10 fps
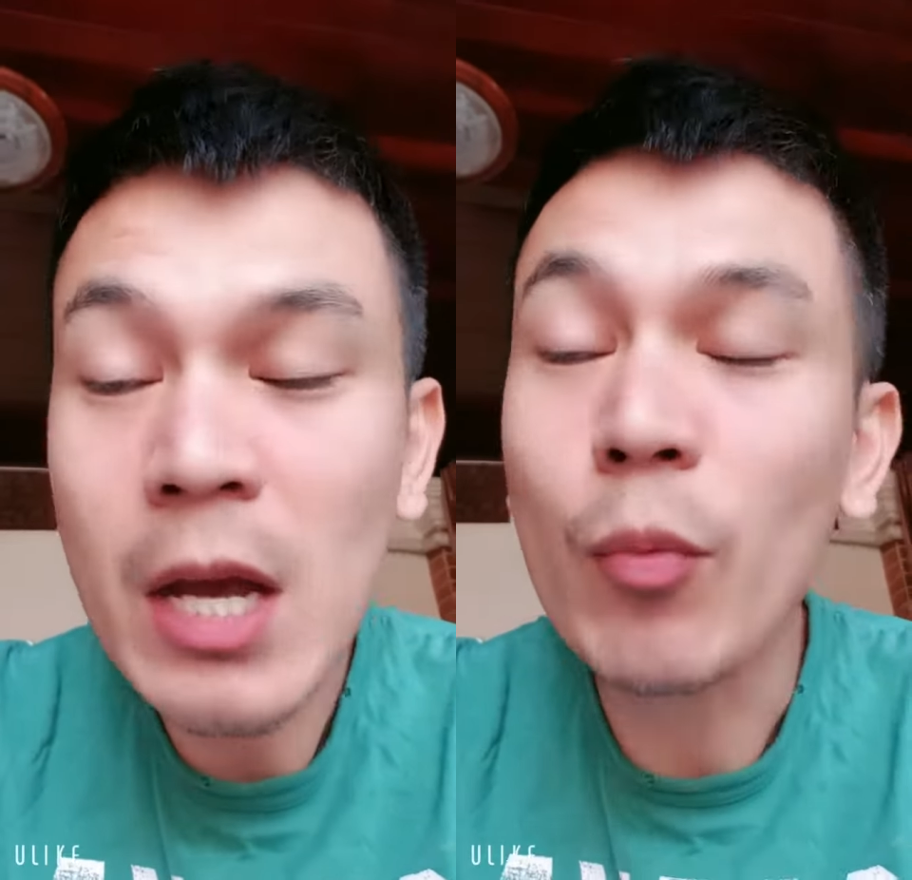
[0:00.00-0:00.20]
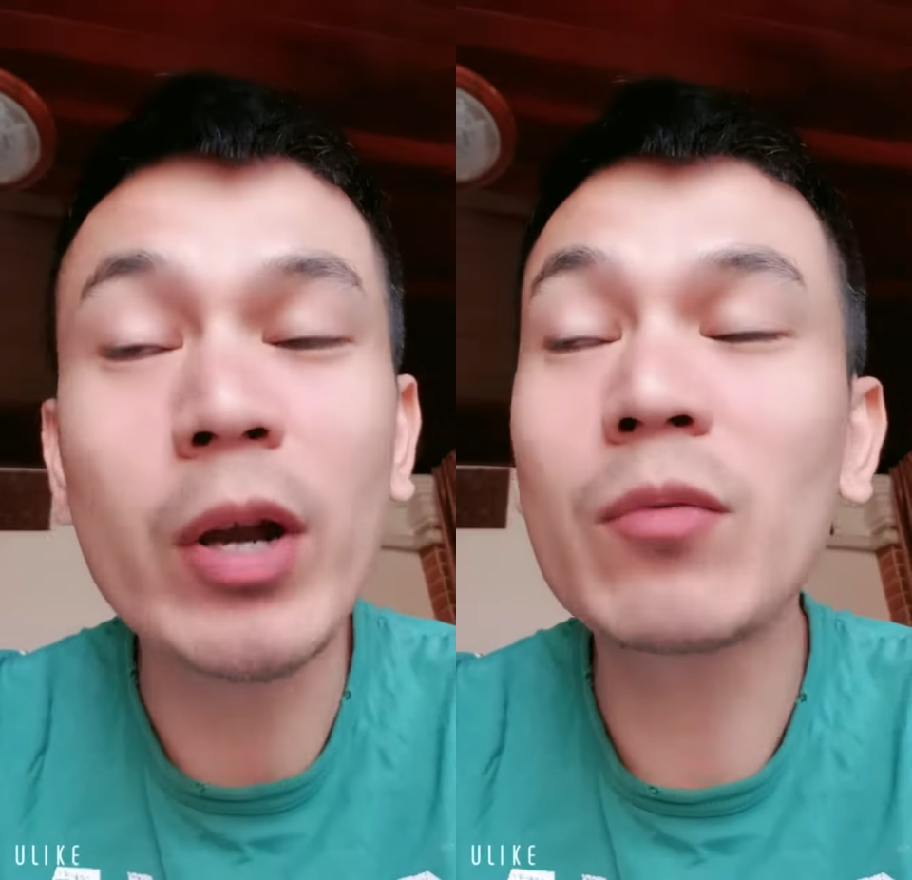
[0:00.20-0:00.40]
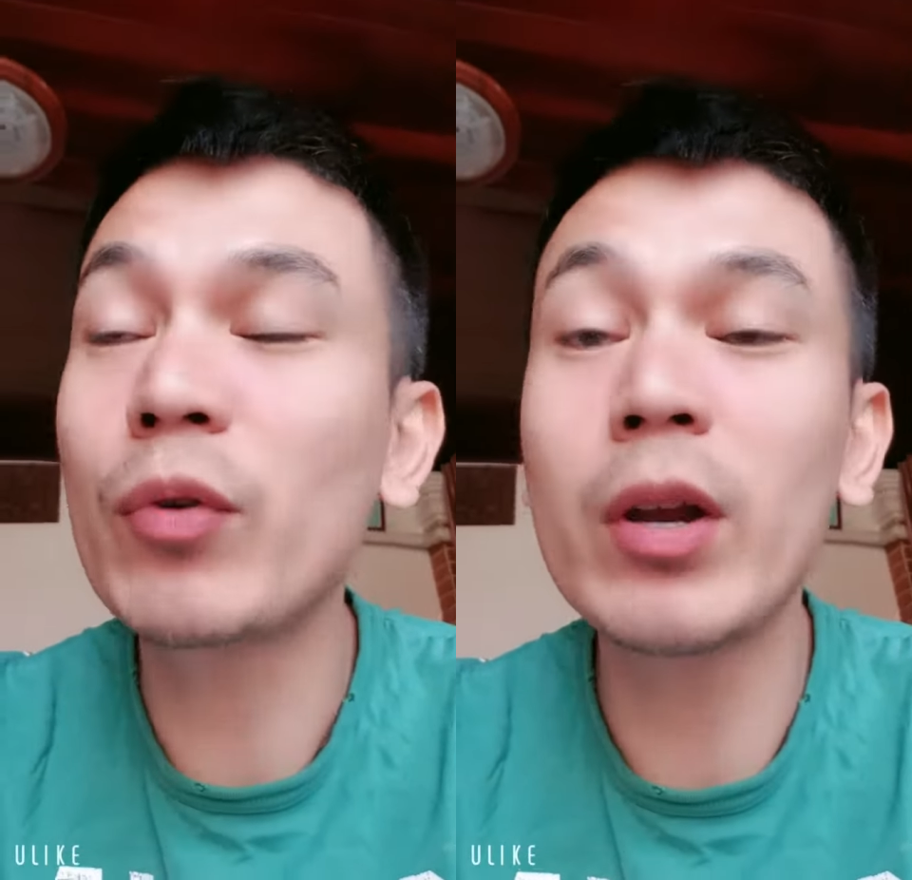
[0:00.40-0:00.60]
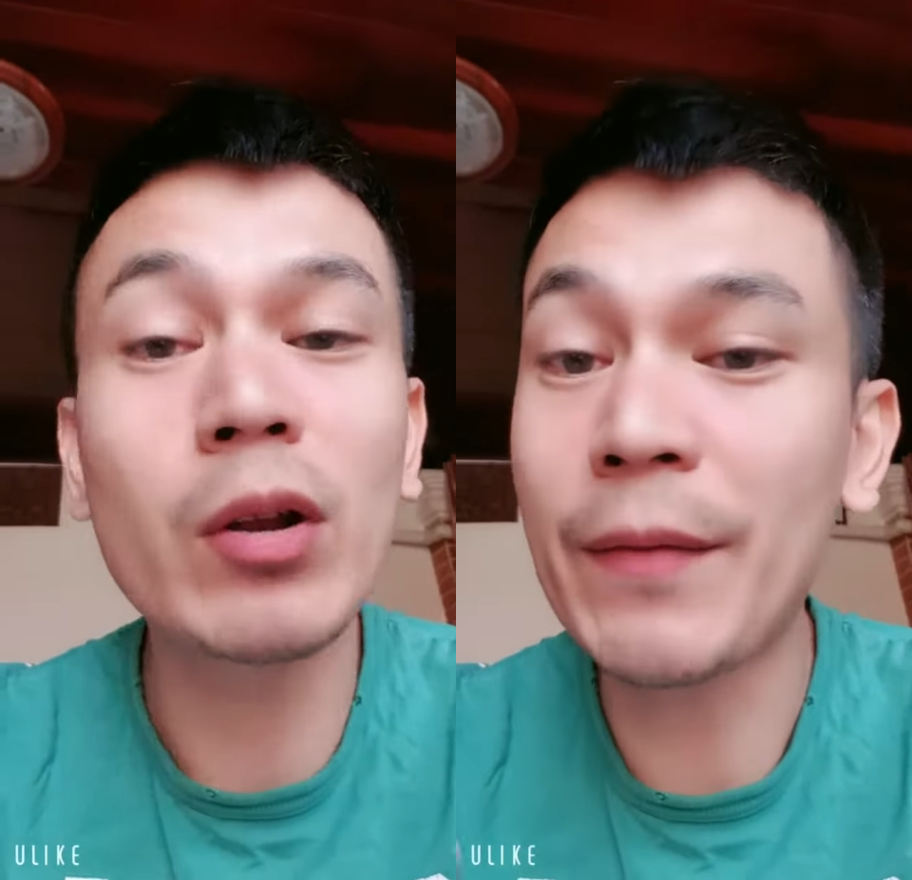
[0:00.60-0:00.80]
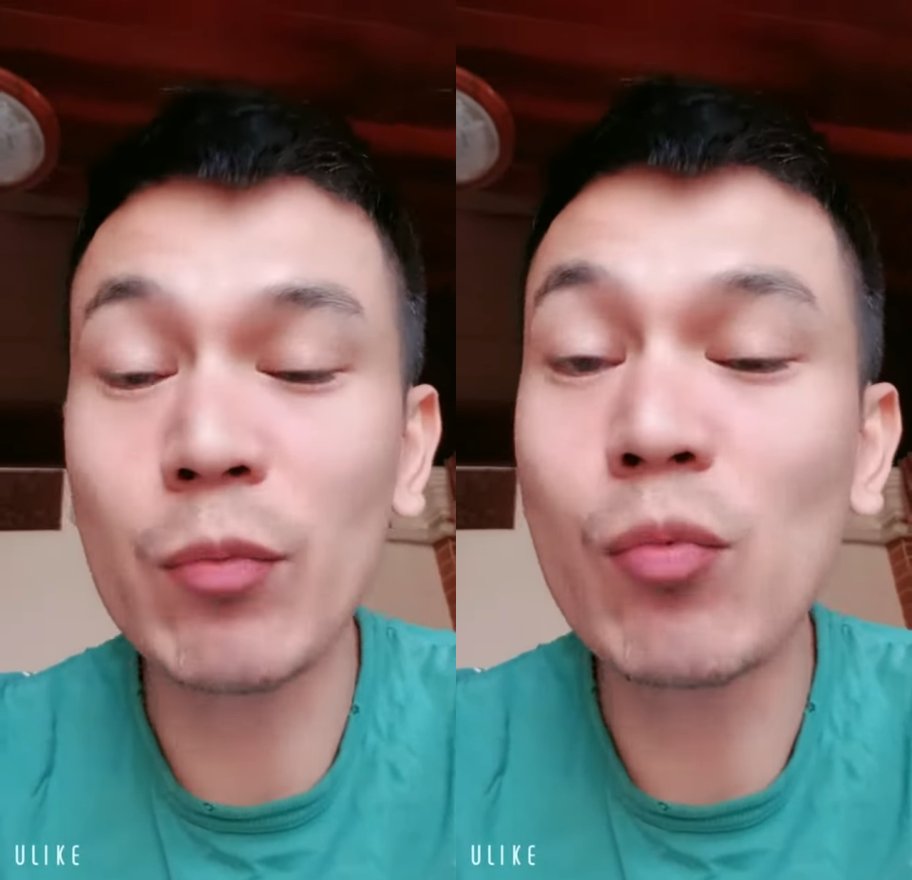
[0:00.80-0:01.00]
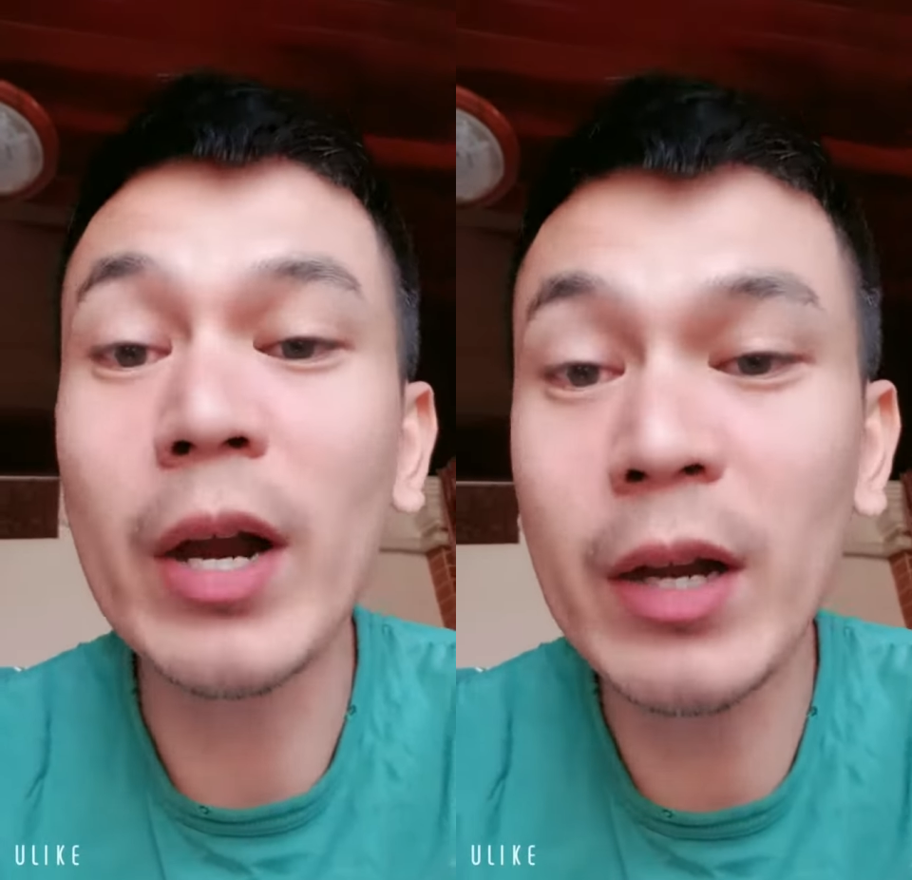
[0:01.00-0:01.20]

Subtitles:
even want